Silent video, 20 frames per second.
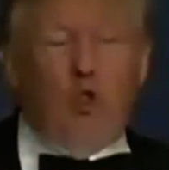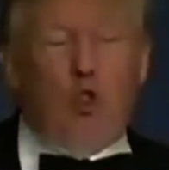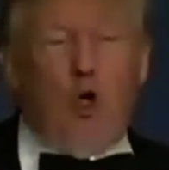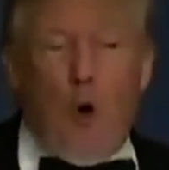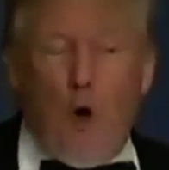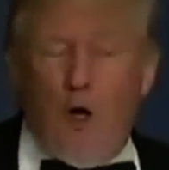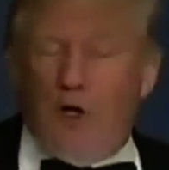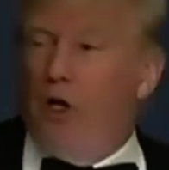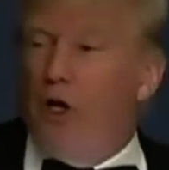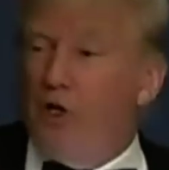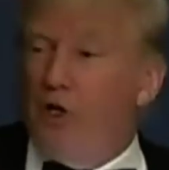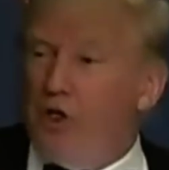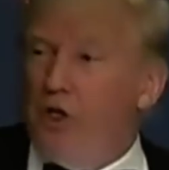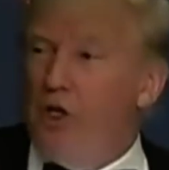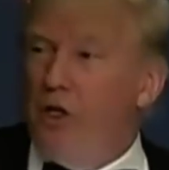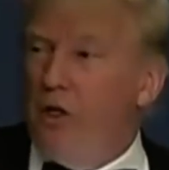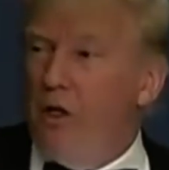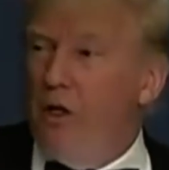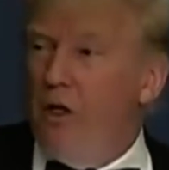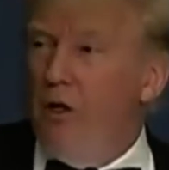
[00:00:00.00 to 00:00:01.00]
so it
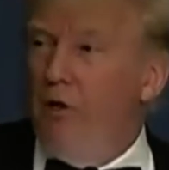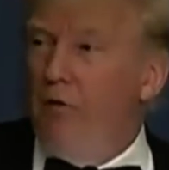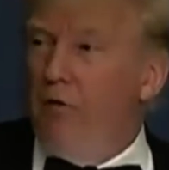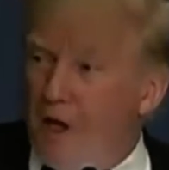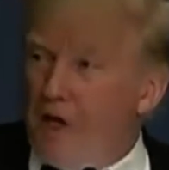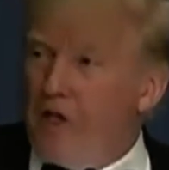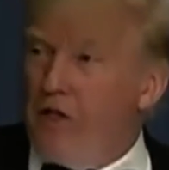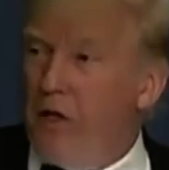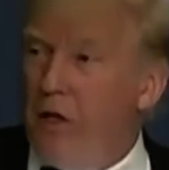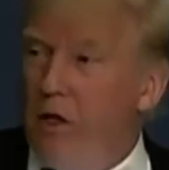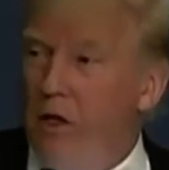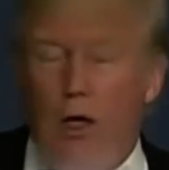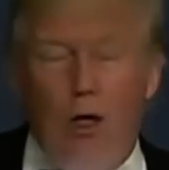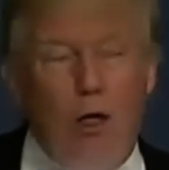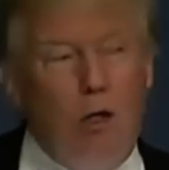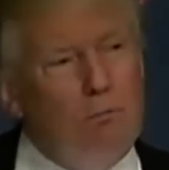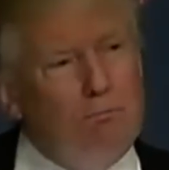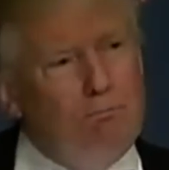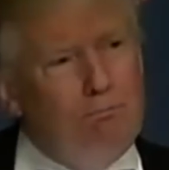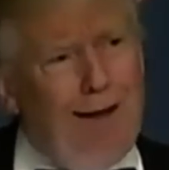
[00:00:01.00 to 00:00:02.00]
doesn't freeze.
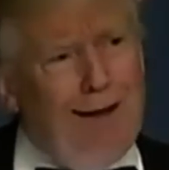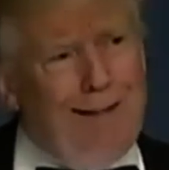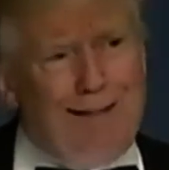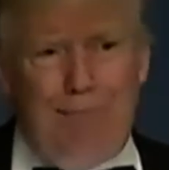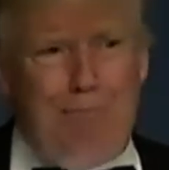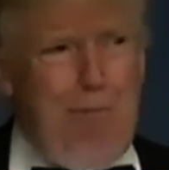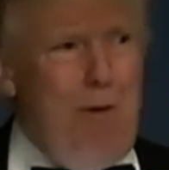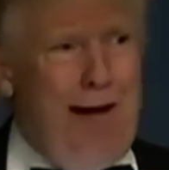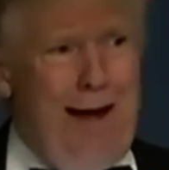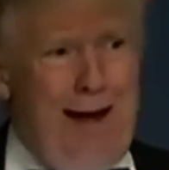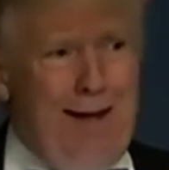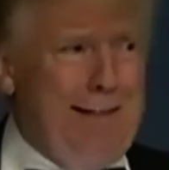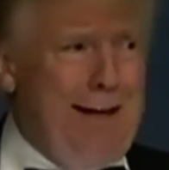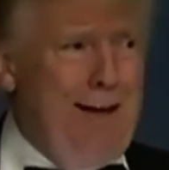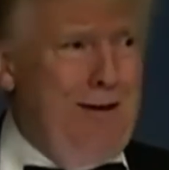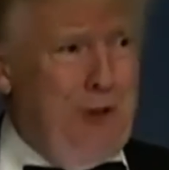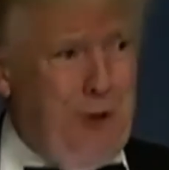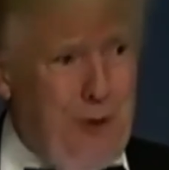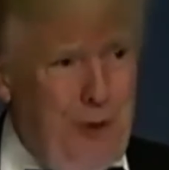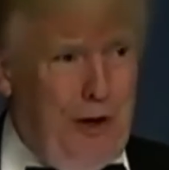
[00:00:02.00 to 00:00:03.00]
I said, boy, that
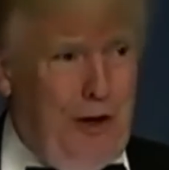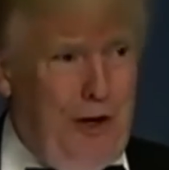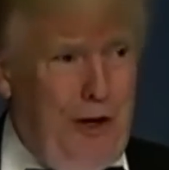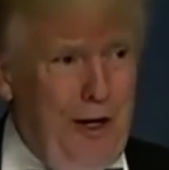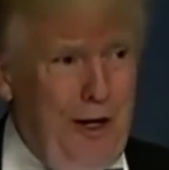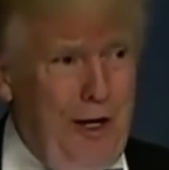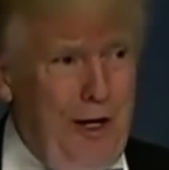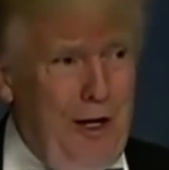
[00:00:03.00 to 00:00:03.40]
sounds good.